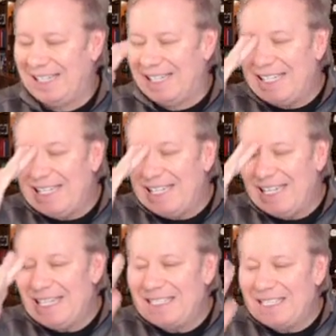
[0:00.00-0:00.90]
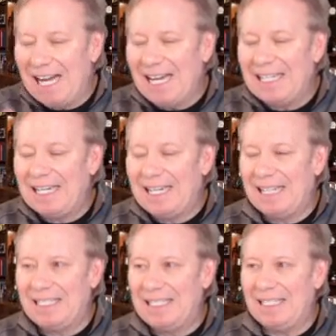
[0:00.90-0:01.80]
He died in
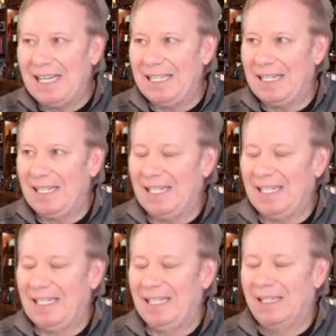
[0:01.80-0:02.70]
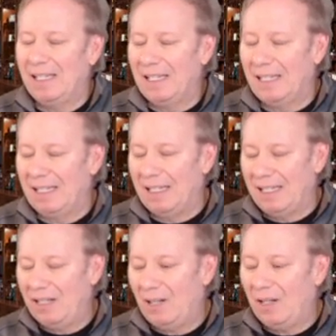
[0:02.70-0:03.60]
1999.
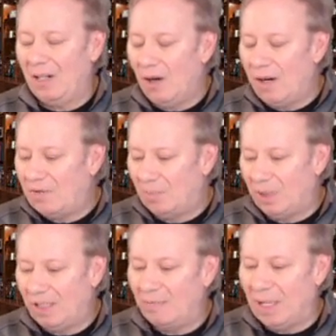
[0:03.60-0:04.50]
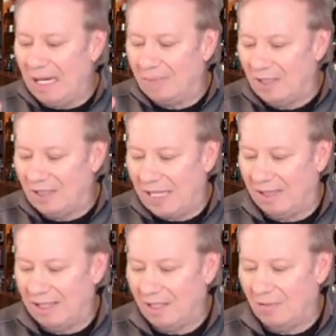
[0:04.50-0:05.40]
You don't have to believe me. I'm just
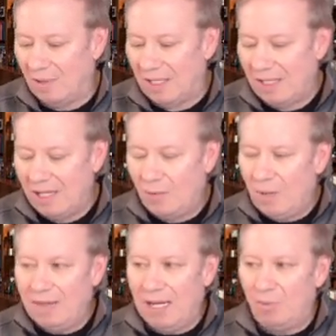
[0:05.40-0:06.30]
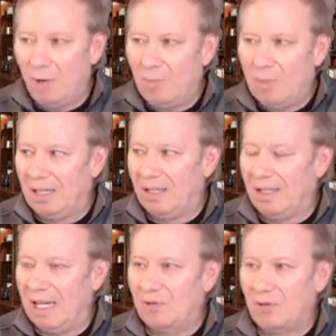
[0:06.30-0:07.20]
telling you. We had that woman on the
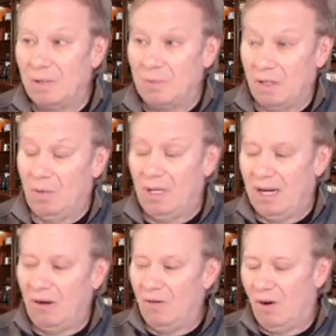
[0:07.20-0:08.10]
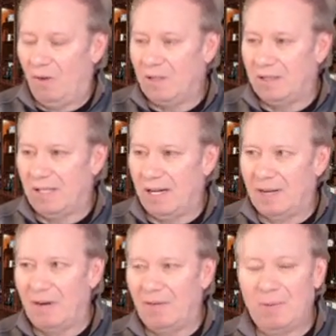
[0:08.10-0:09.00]
live stream said, "Well, I don't know if he's dead.
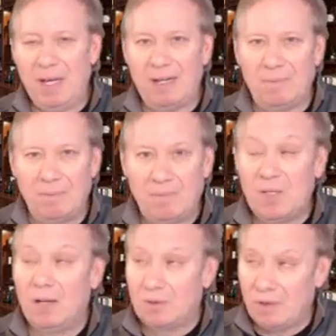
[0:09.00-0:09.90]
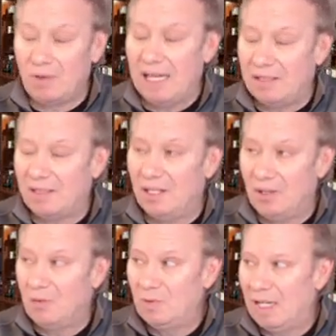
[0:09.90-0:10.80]
I've never met him." Oh, so that's the
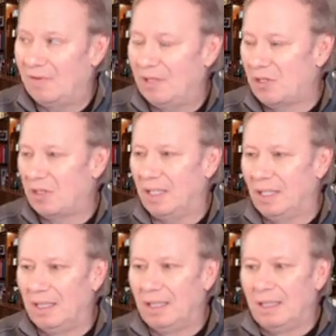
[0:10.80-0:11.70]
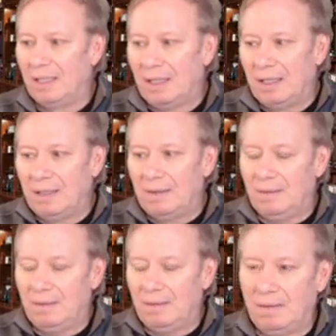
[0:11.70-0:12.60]
new definition.
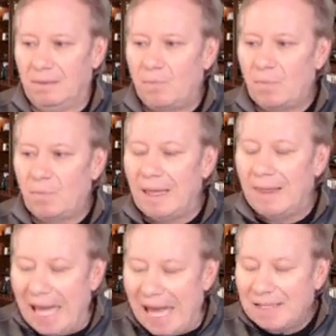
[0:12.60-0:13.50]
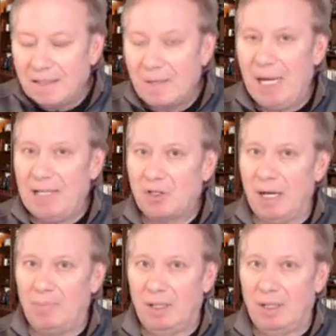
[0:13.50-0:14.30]
That is the matchup.